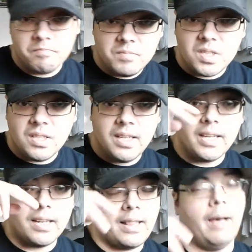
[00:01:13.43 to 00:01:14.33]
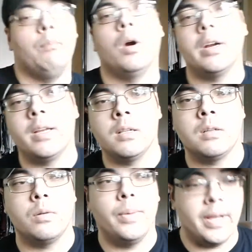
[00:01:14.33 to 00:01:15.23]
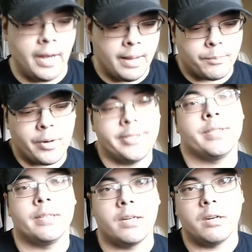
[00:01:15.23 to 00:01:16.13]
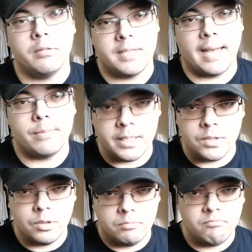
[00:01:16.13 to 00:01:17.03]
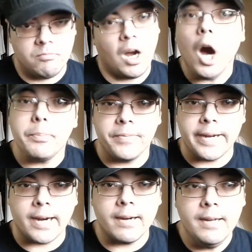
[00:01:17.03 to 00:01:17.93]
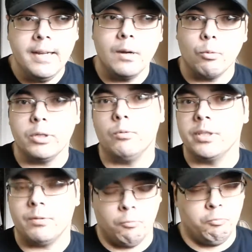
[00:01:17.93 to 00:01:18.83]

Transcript: sneak into that market a little bit and price their tablet up there, which was